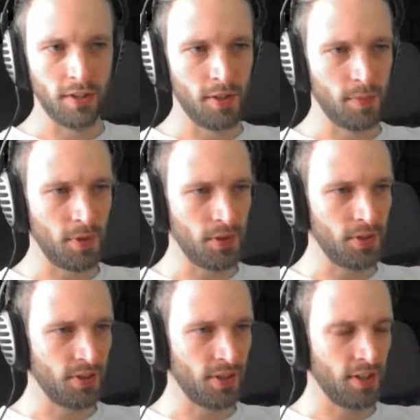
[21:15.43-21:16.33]
This
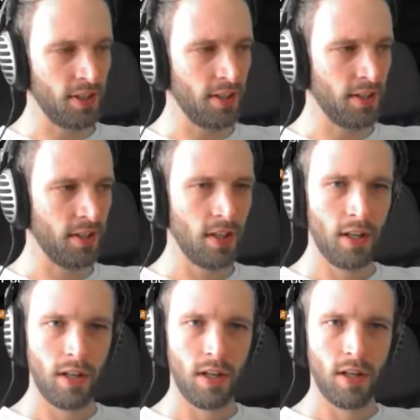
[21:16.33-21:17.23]
person's got a
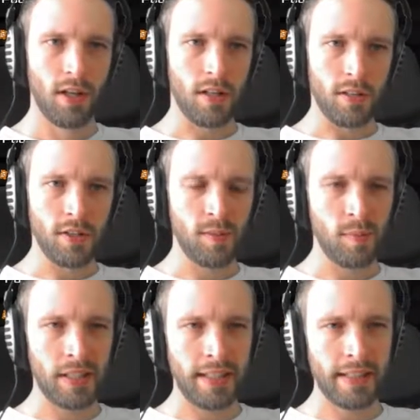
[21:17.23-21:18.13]
long
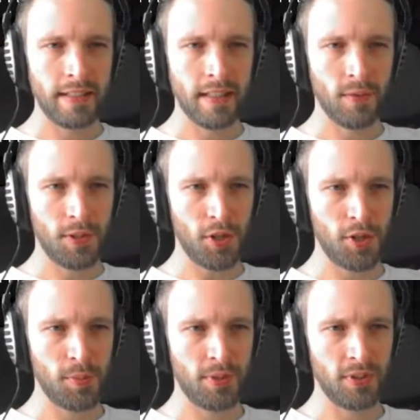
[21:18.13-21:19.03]
blade, a
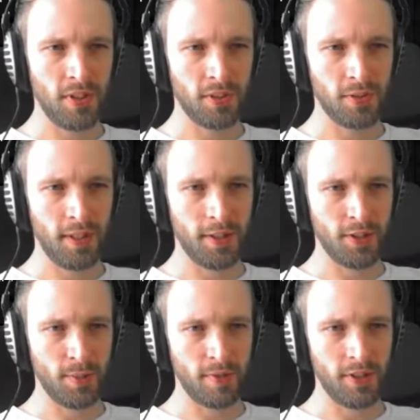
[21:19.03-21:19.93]
rechargeable long-range
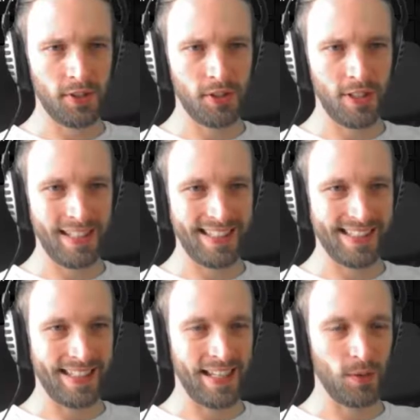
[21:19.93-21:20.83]
subverter, and a
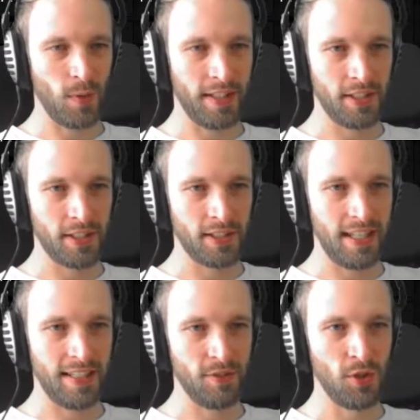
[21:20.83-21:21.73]
sidewinder.
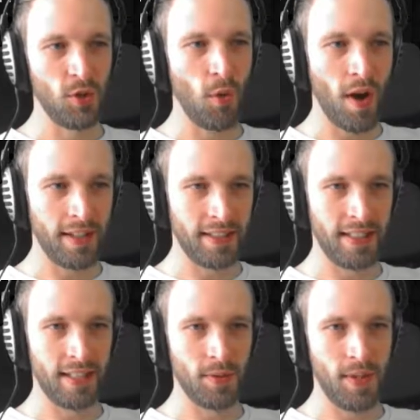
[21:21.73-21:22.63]
I have no
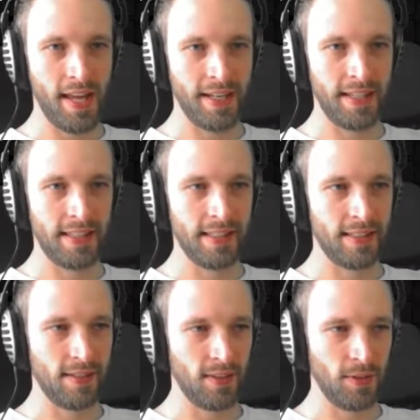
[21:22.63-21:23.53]
idea what that
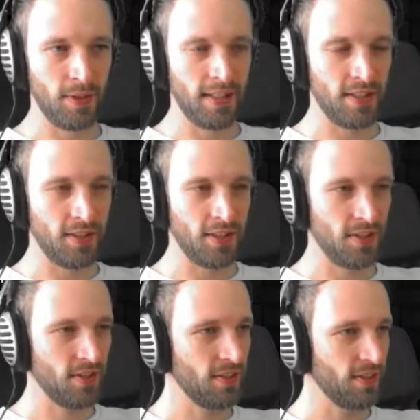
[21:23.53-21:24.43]
is, so let's
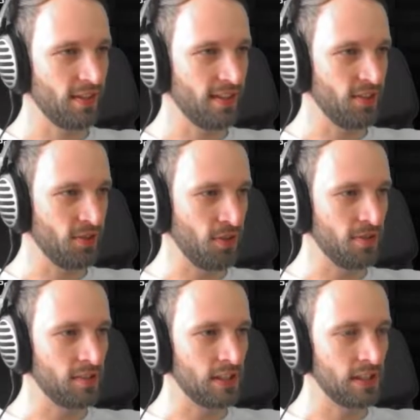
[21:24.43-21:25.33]
just go
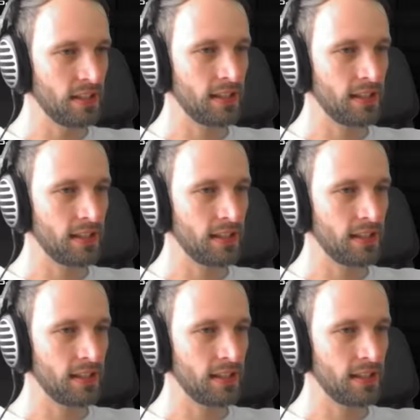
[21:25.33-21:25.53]
for it.